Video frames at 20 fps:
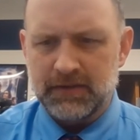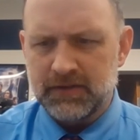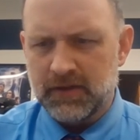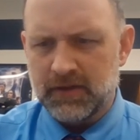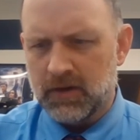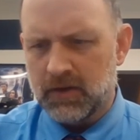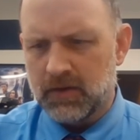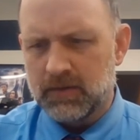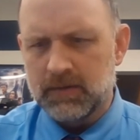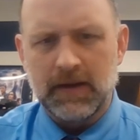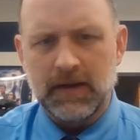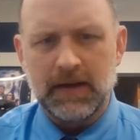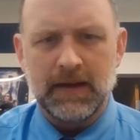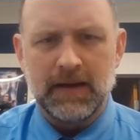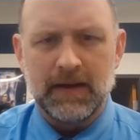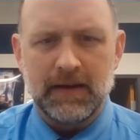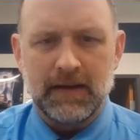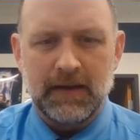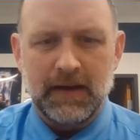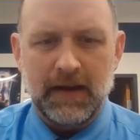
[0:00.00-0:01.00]
So
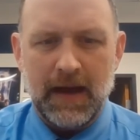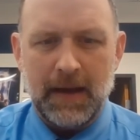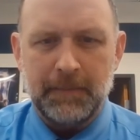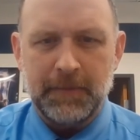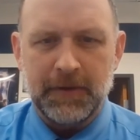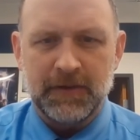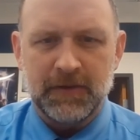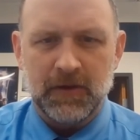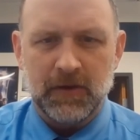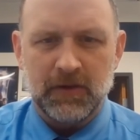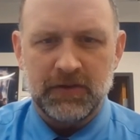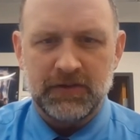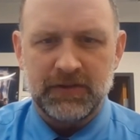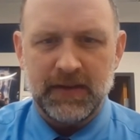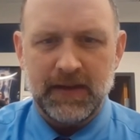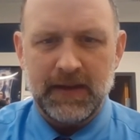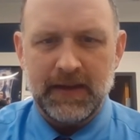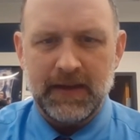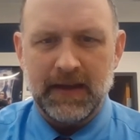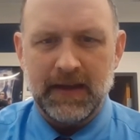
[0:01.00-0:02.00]
happy
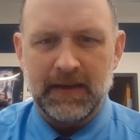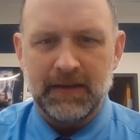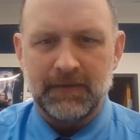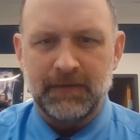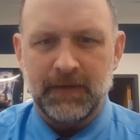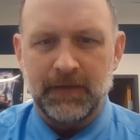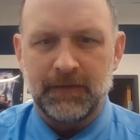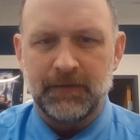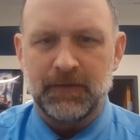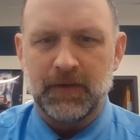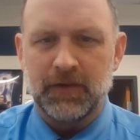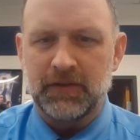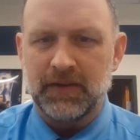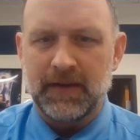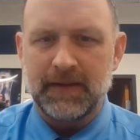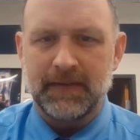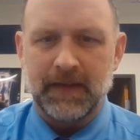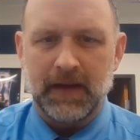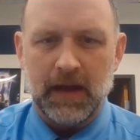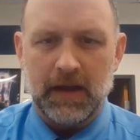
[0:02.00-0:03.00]
Thursday, and if there's
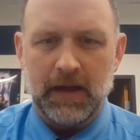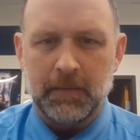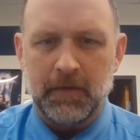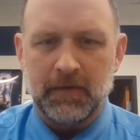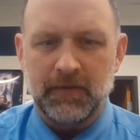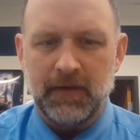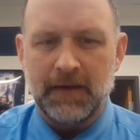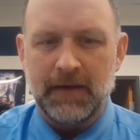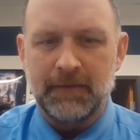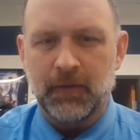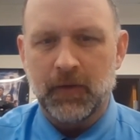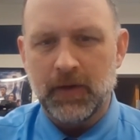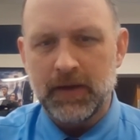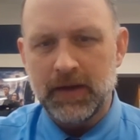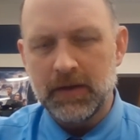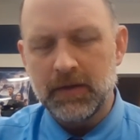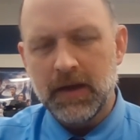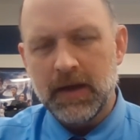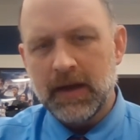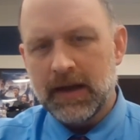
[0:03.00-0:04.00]
anything I can provide for
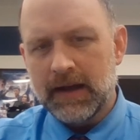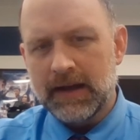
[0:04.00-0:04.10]
you,